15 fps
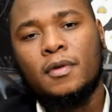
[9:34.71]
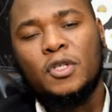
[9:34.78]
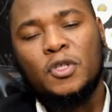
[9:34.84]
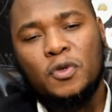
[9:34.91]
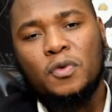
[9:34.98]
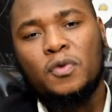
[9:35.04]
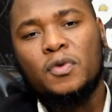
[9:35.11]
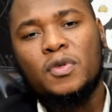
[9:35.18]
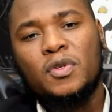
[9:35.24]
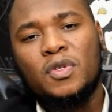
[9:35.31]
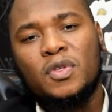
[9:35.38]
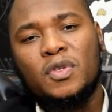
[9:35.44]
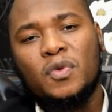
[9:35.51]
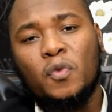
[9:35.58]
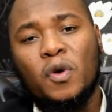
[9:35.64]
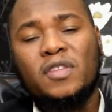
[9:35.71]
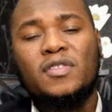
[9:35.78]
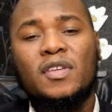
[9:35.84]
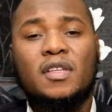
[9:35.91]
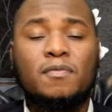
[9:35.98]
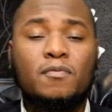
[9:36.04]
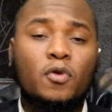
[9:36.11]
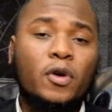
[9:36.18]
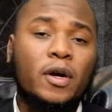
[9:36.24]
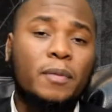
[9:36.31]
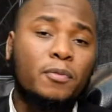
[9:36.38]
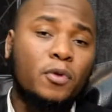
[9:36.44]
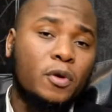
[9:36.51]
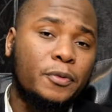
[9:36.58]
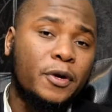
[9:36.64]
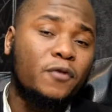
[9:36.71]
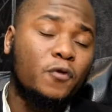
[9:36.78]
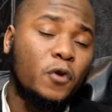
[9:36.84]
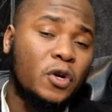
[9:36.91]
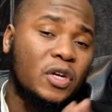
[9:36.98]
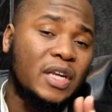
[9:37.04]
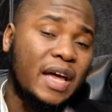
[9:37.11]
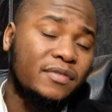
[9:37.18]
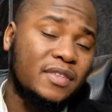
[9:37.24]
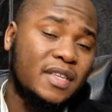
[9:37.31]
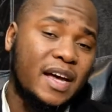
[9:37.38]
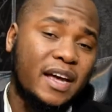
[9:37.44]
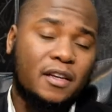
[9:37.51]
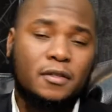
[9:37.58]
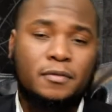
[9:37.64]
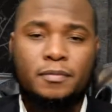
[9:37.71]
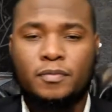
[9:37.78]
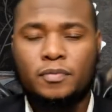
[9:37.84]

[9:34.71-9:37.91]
choose what is more appropriate for your lifestyle.